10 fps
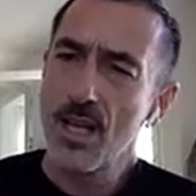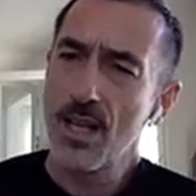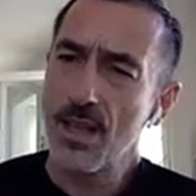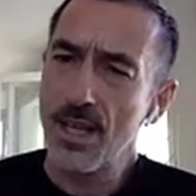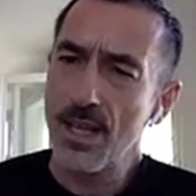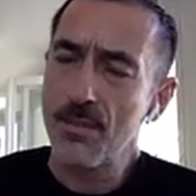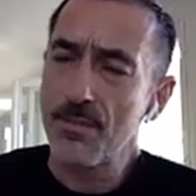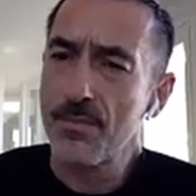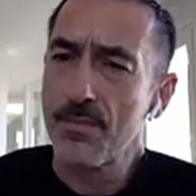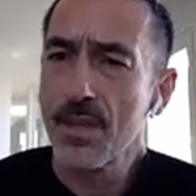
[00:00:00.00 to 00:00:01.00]
the,
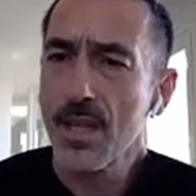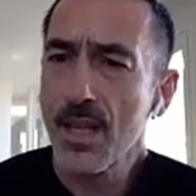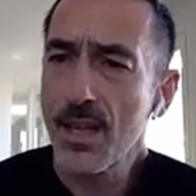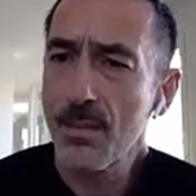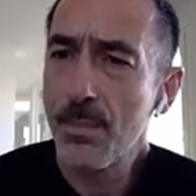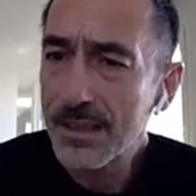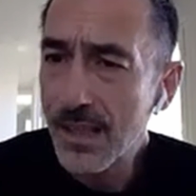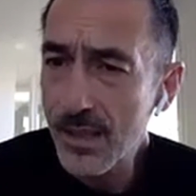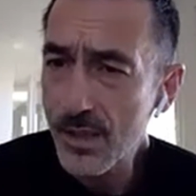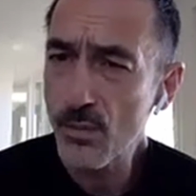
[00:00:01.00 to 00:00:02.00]
um, the
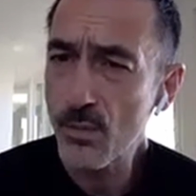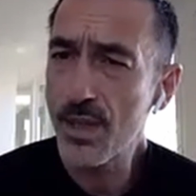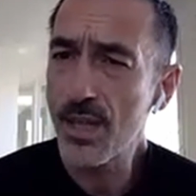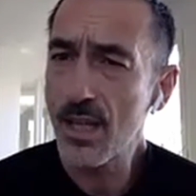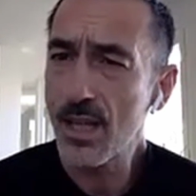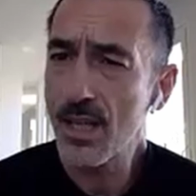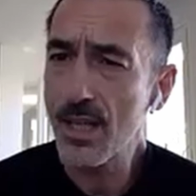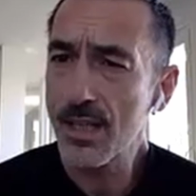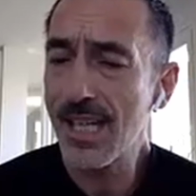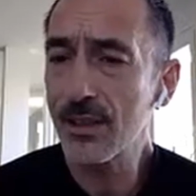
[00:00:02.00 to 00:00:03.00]
battles with the
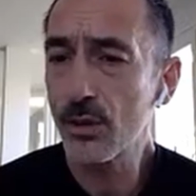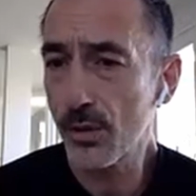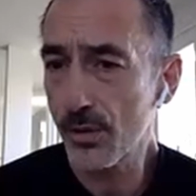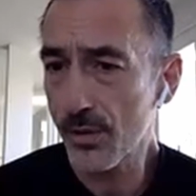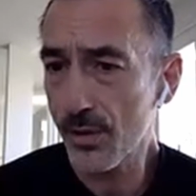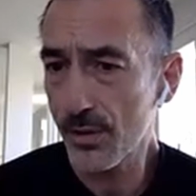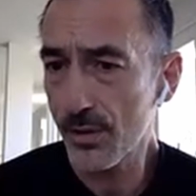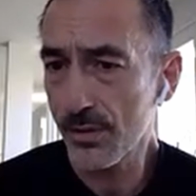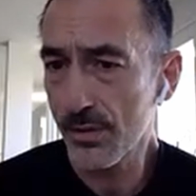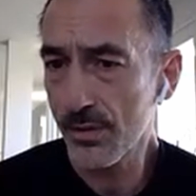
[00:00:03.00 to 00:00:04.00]
centaurs,
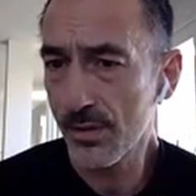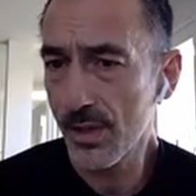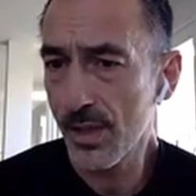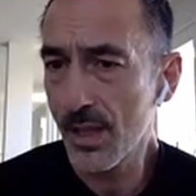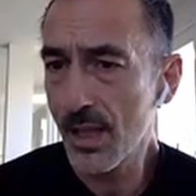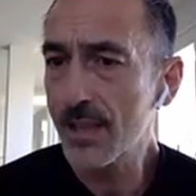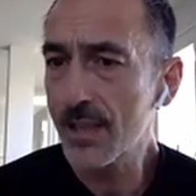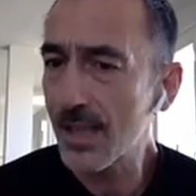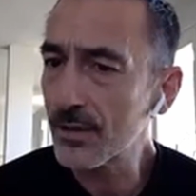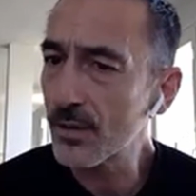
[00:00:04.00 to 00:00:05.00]
mm-hmm. and
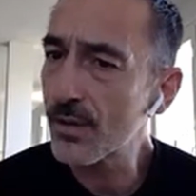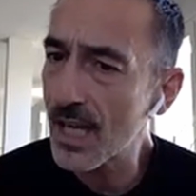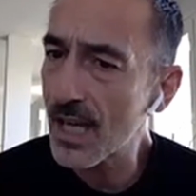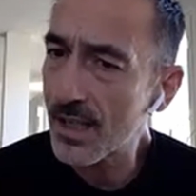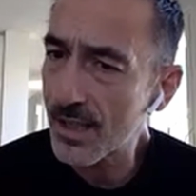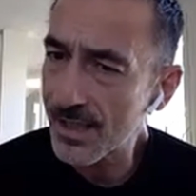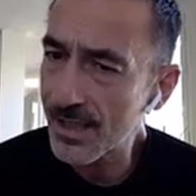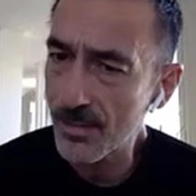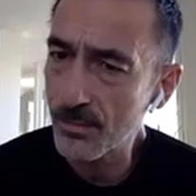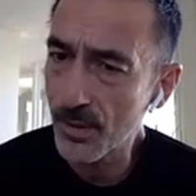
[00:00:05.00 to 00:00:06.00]
centaurs are a
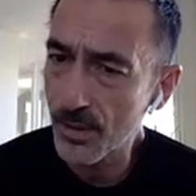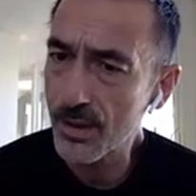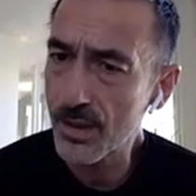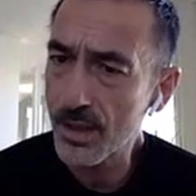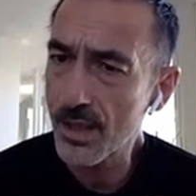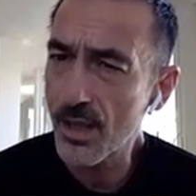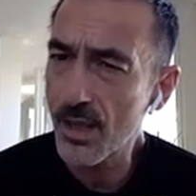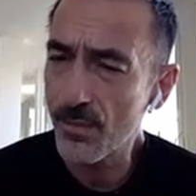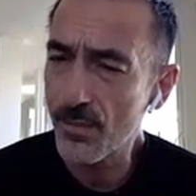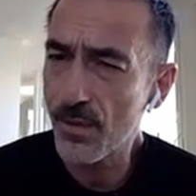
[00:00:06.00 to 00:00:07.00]
symbol
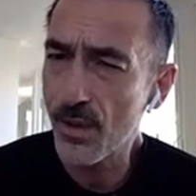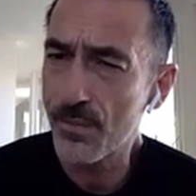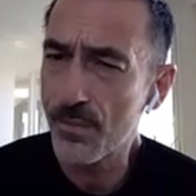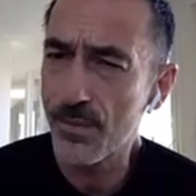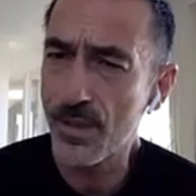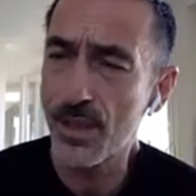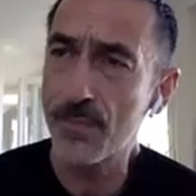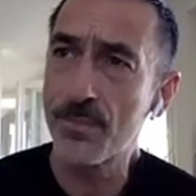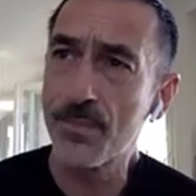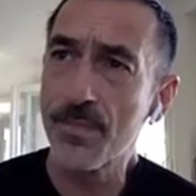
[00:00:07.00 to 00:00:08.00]
of, of
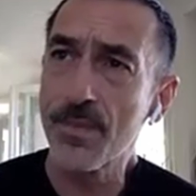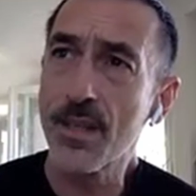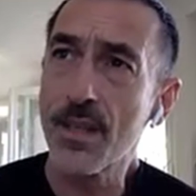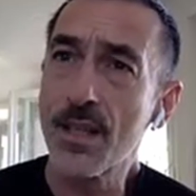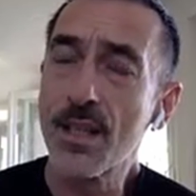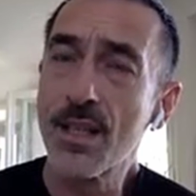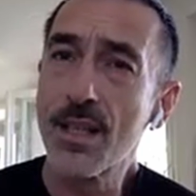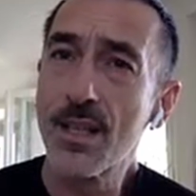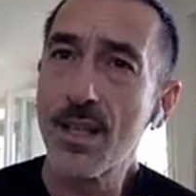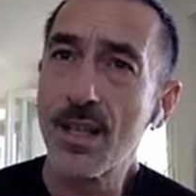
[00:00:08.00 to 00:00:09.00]
um,
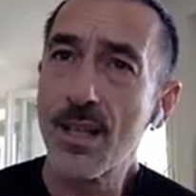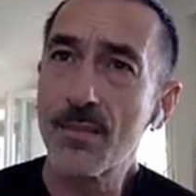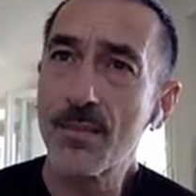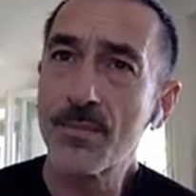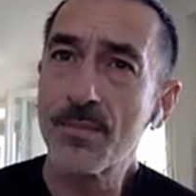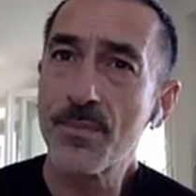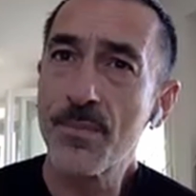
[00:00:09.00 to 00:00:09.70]
um,